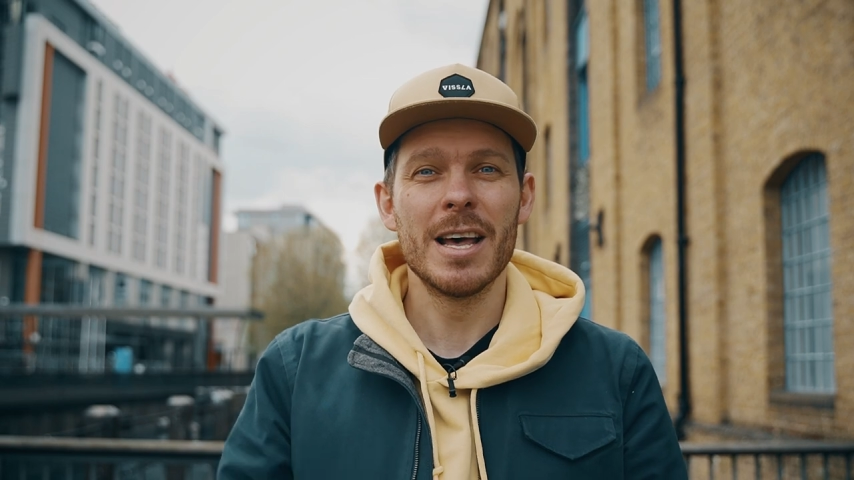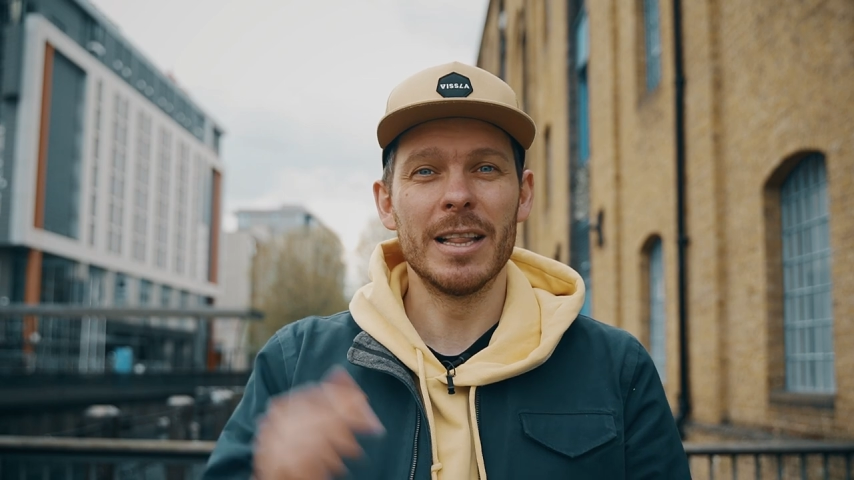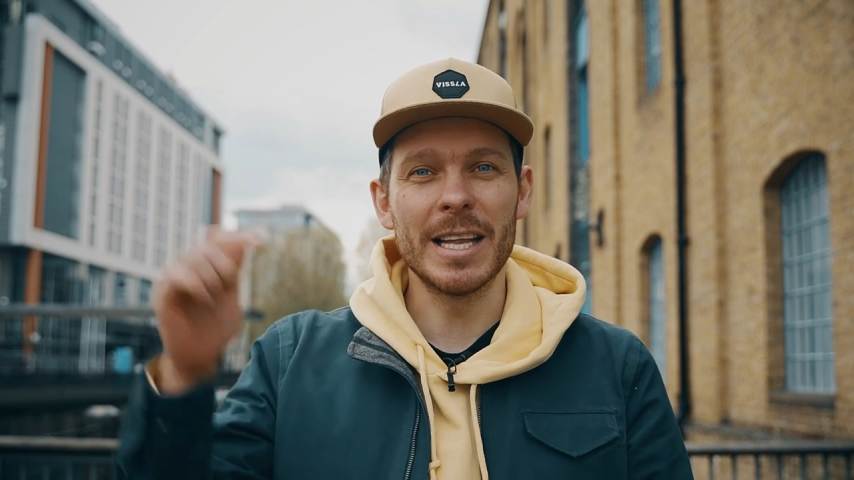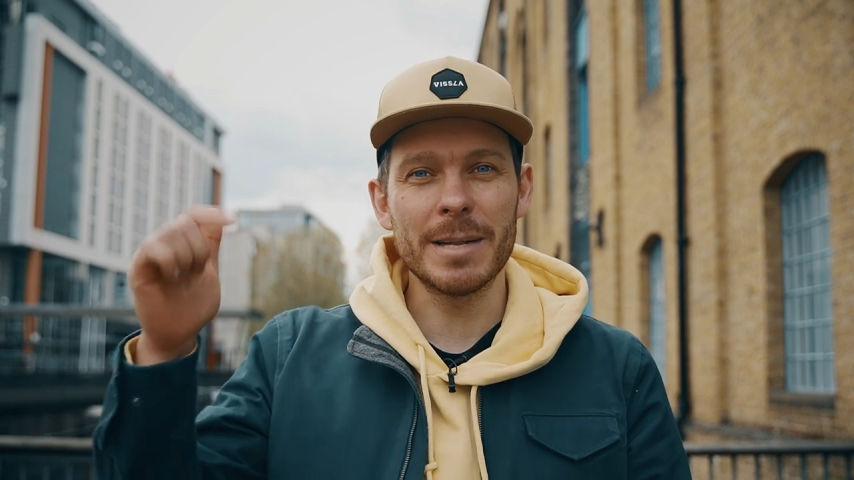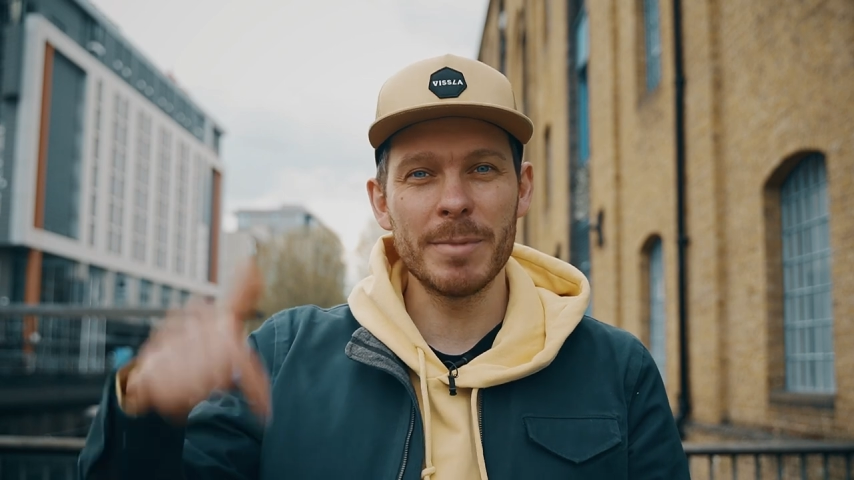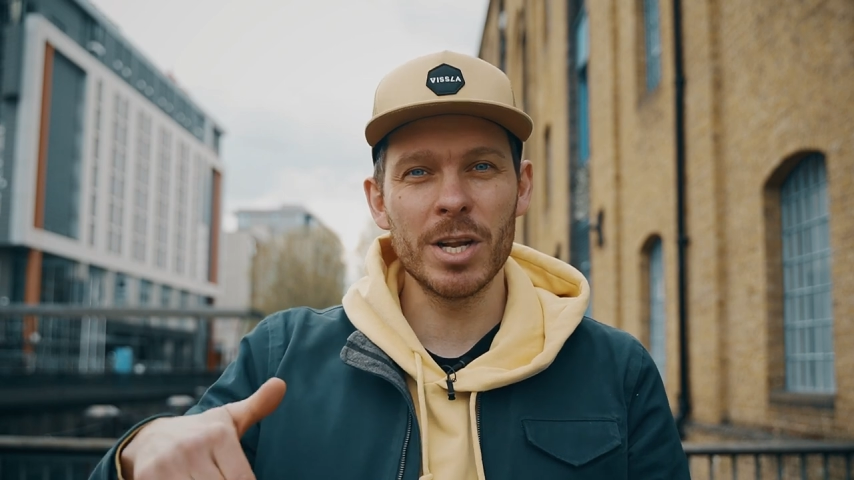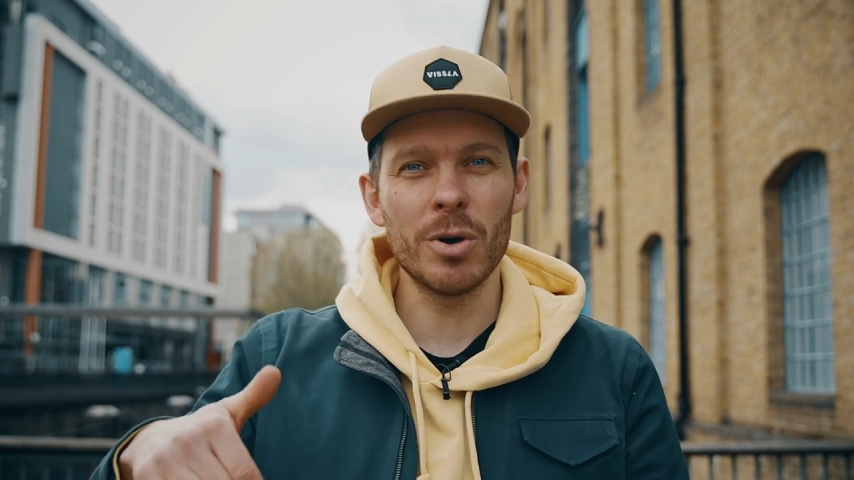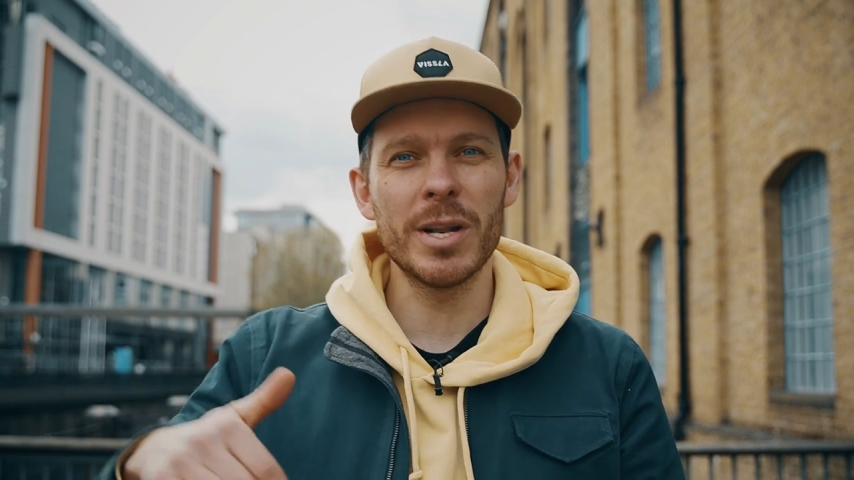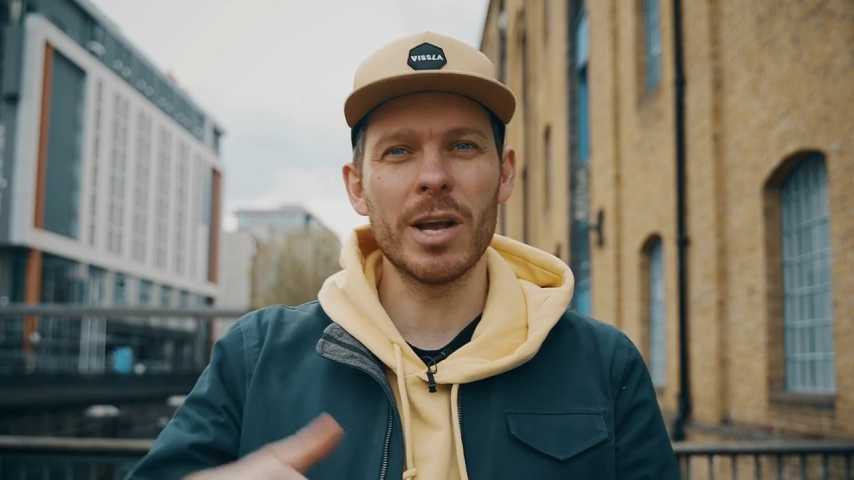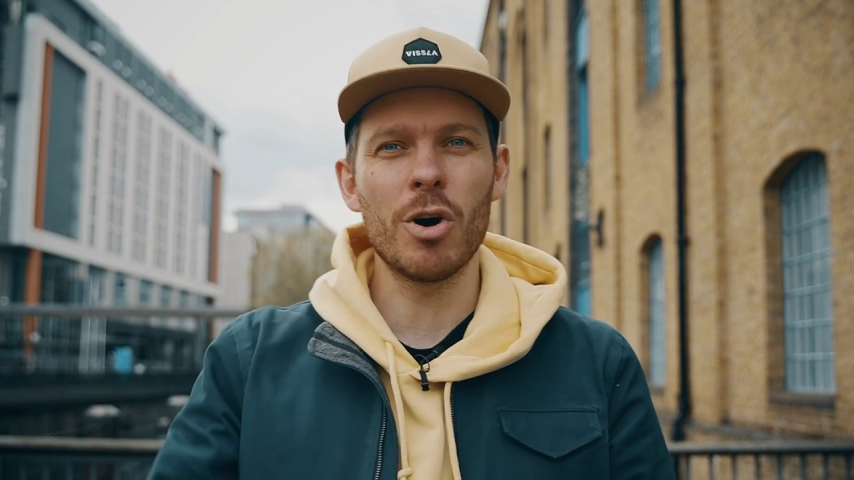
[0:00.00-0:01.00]
Let me
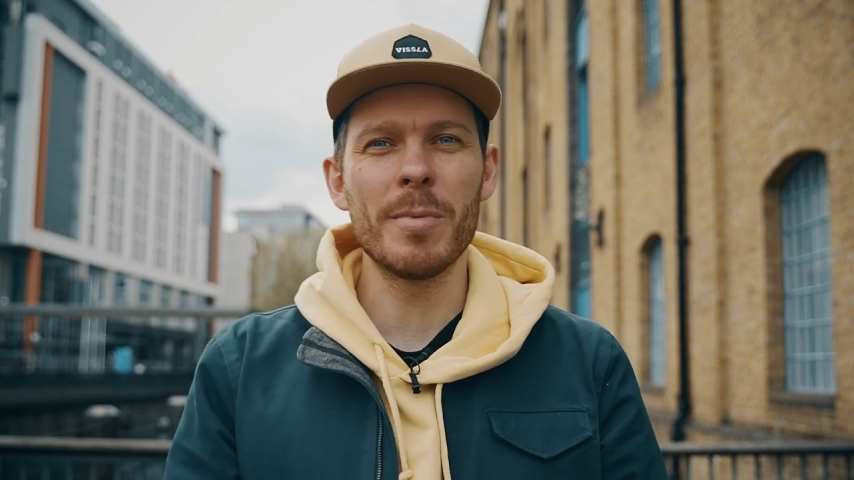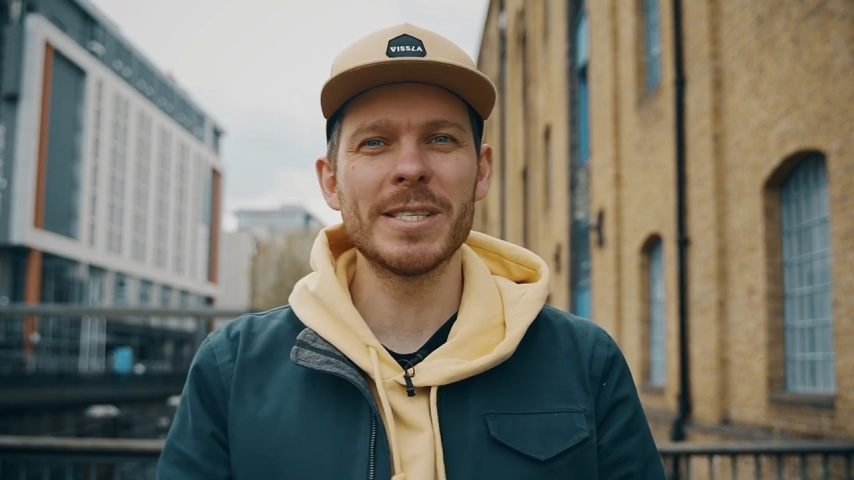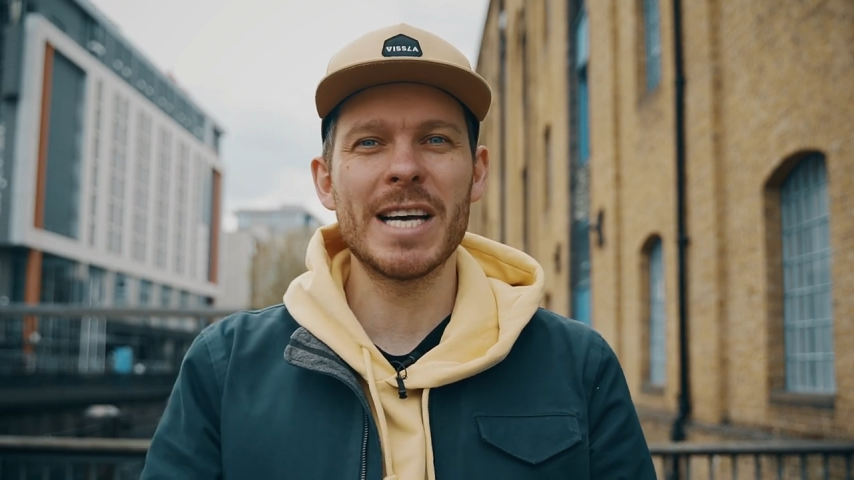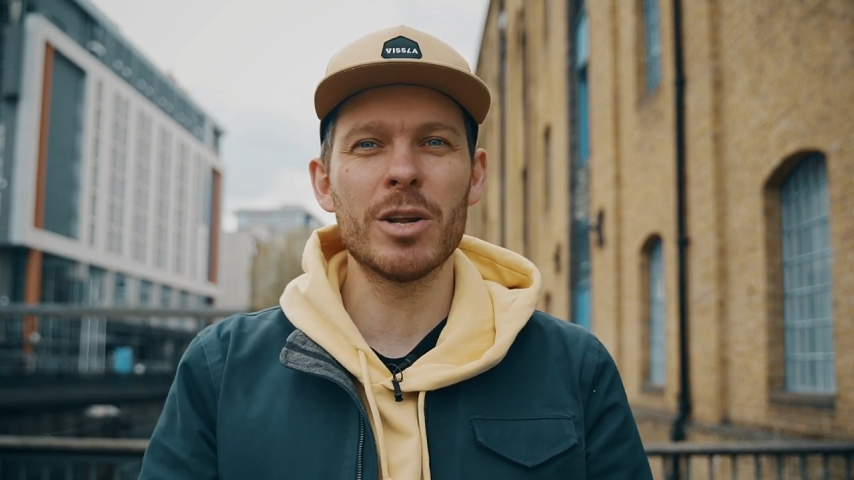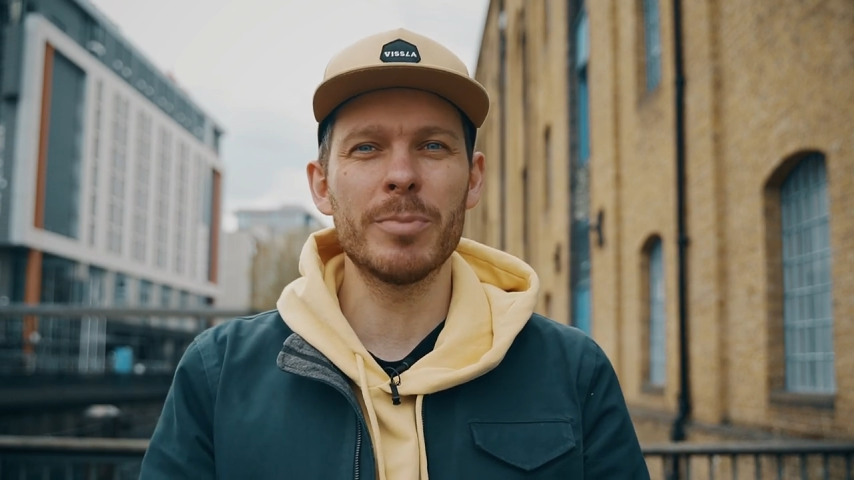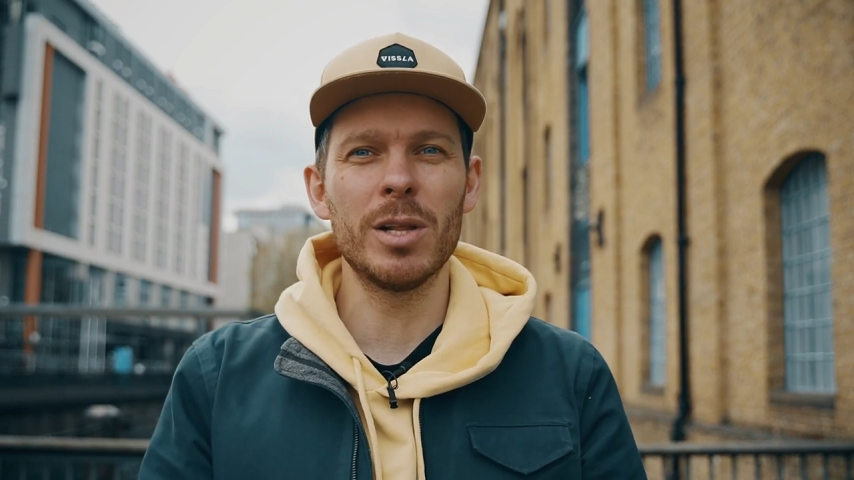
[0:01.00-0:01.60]
know in the comments down